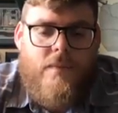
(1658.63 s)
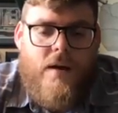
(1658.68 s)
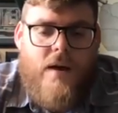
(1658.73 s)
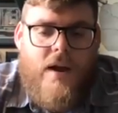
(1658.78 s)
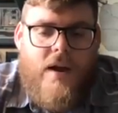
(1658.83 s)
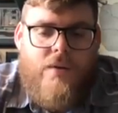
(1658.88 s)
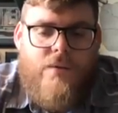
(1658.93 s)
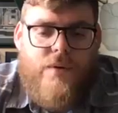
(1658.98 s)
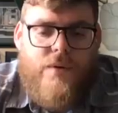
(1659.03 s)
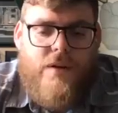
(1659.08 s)

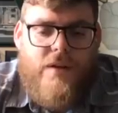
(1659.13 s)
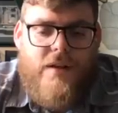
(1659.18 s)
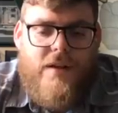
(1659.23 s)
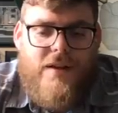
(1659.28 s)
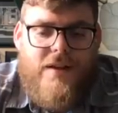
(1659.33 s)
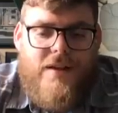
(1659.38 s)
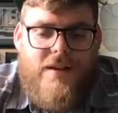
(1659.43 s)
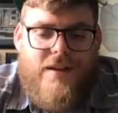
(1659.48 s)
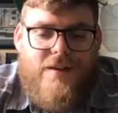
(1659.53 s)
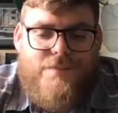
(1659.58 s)
I
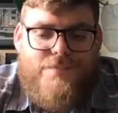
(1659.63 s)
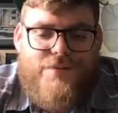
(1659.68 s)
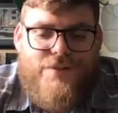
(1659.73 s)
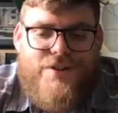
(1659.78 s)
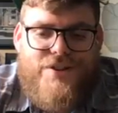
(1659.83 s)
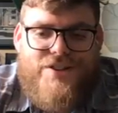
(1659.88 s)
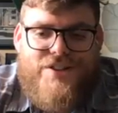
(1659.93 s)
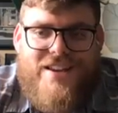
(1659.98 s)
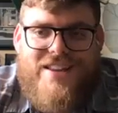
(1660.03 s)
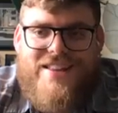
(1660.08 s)
really
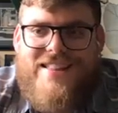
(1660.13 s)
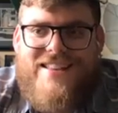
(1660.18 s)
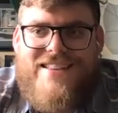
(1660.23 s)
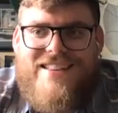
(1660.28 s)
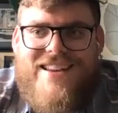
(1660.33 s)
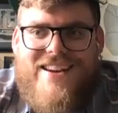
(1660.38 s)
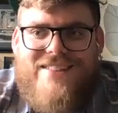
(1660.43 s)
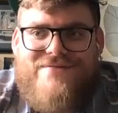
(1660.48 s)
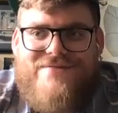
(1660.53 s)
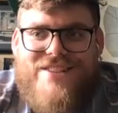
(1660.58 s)
appreciate the
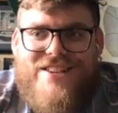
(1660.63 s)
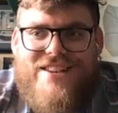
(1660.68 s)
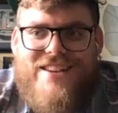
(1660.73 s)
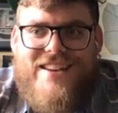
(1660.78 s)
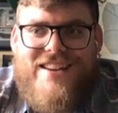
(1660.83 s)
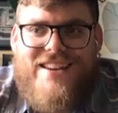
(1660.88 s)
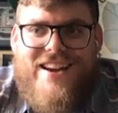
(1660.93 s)
time, Jenny.